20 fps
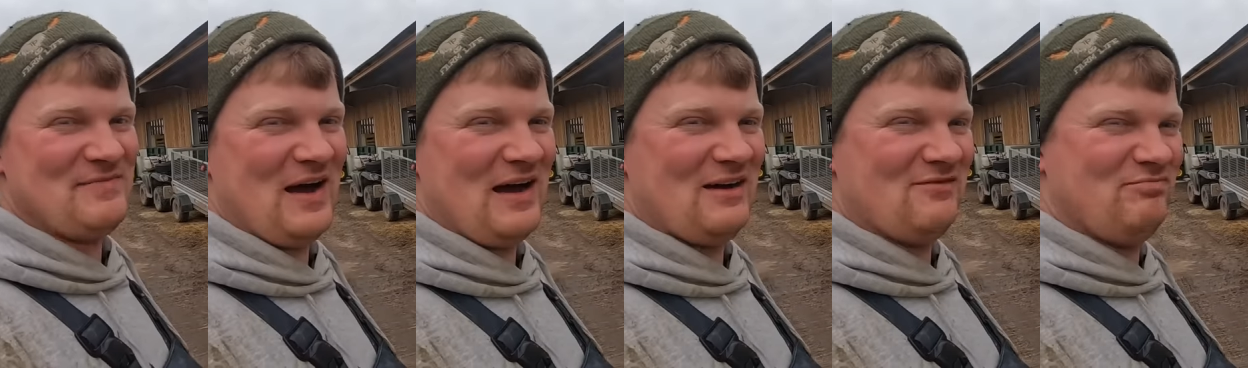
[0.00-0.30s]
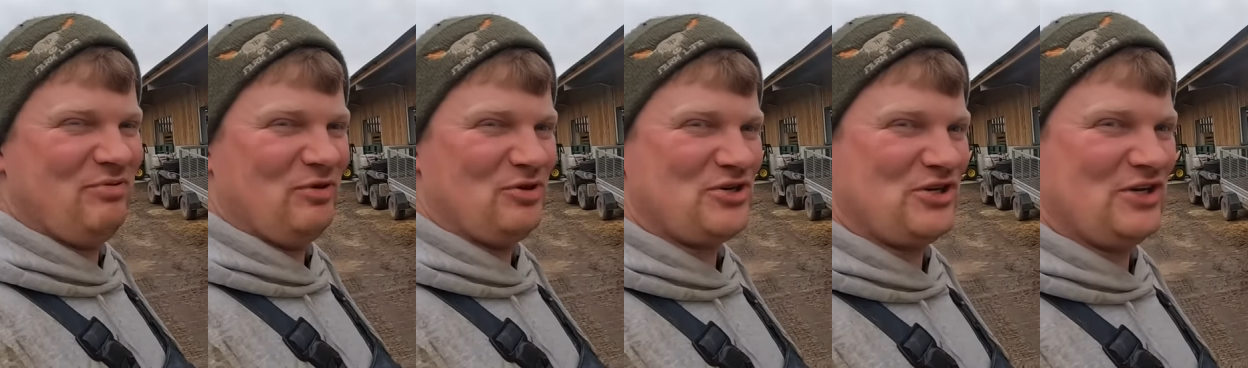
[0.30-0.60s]

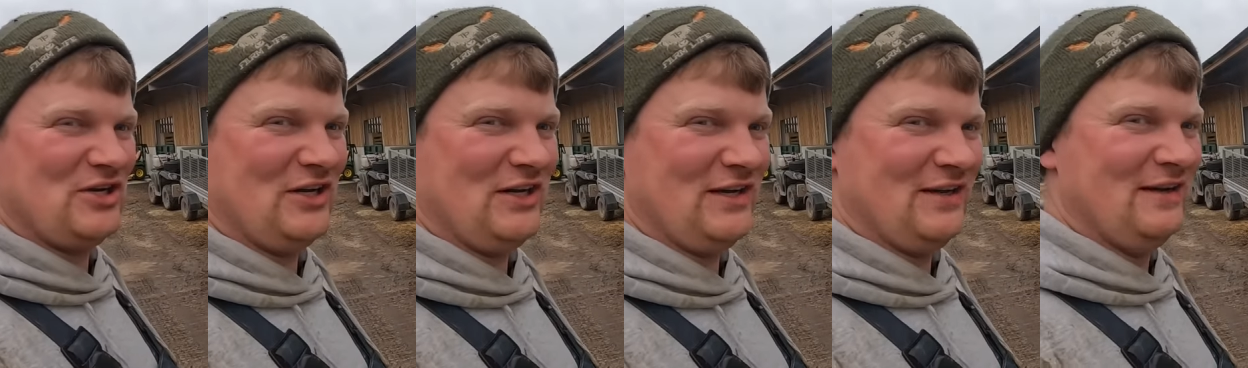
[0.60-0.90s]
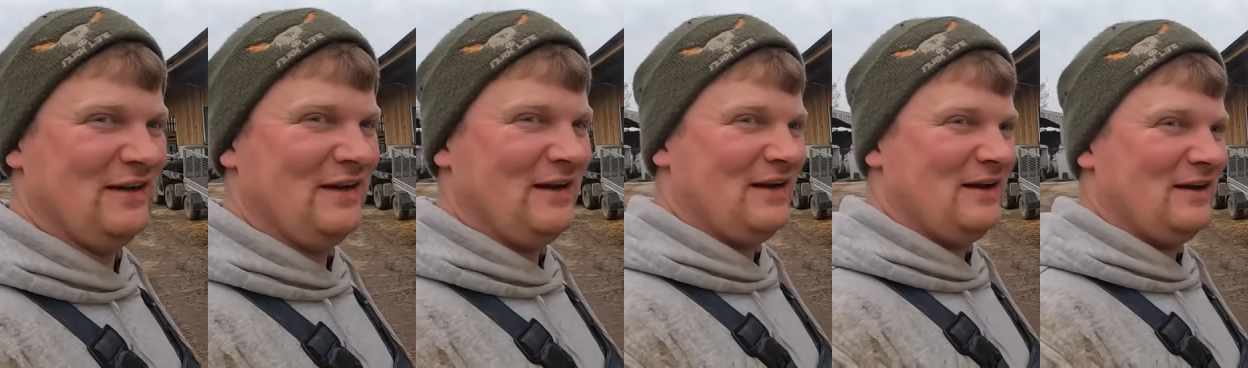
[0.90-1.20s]
mouth, pushing
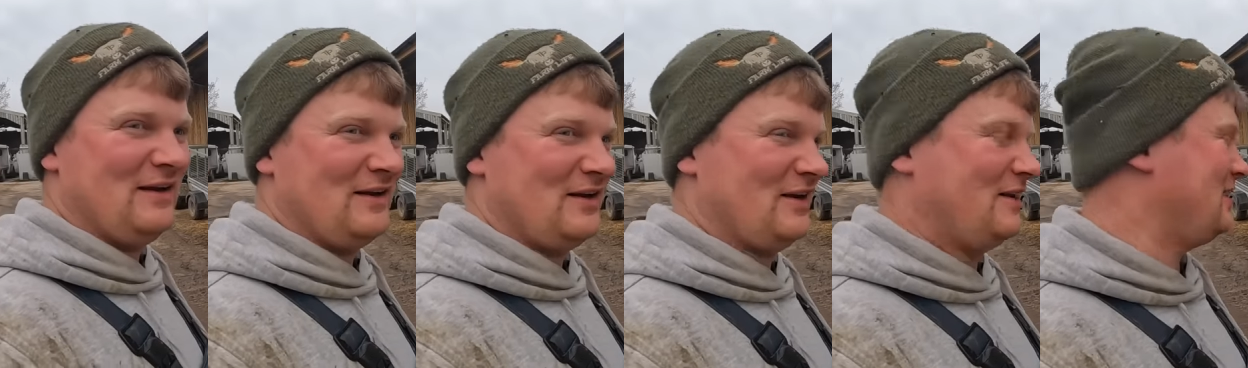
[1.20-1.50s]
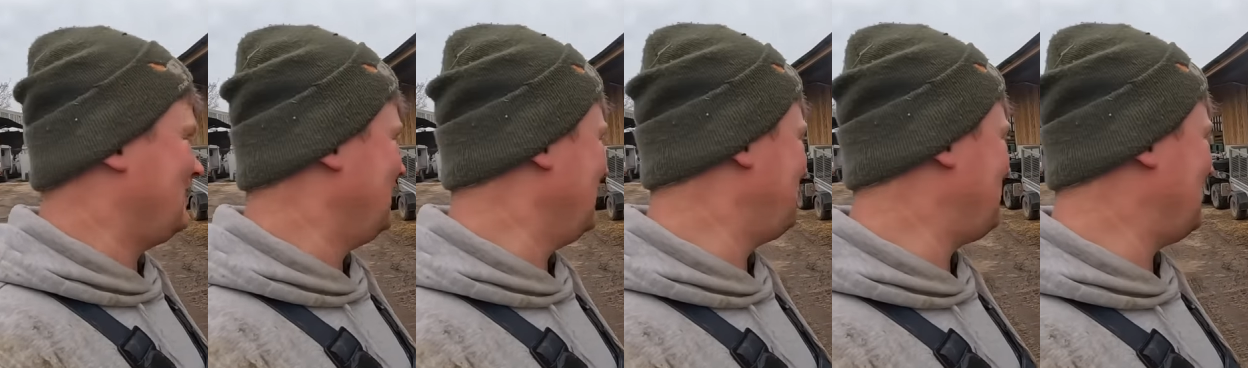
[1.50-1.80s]
on,
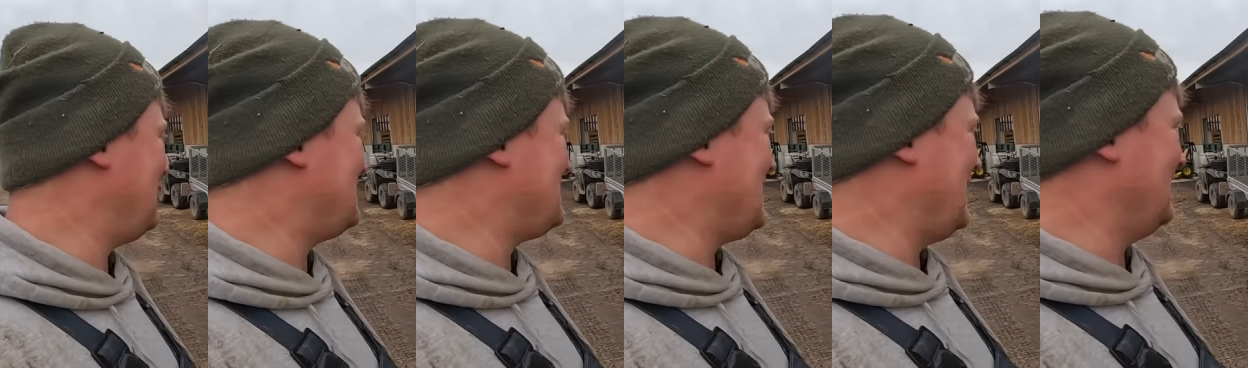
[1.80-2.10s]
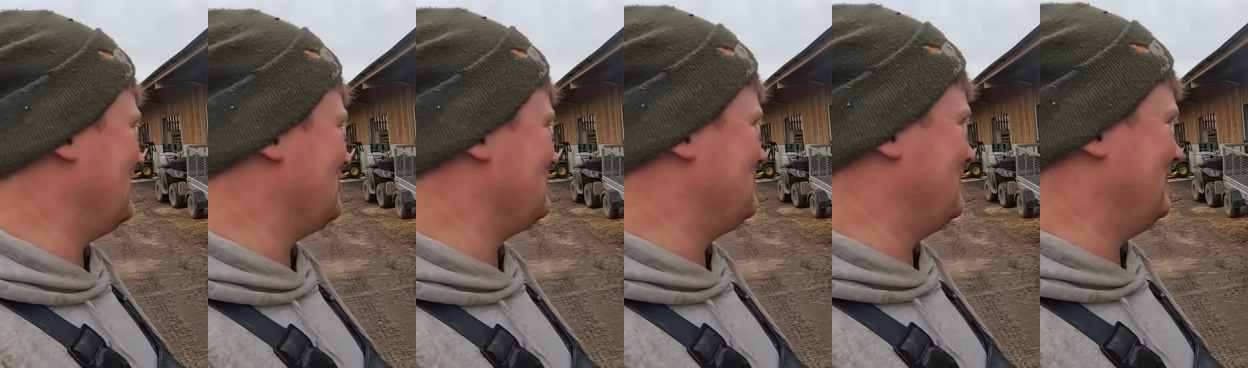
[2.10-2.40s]
clipping tails.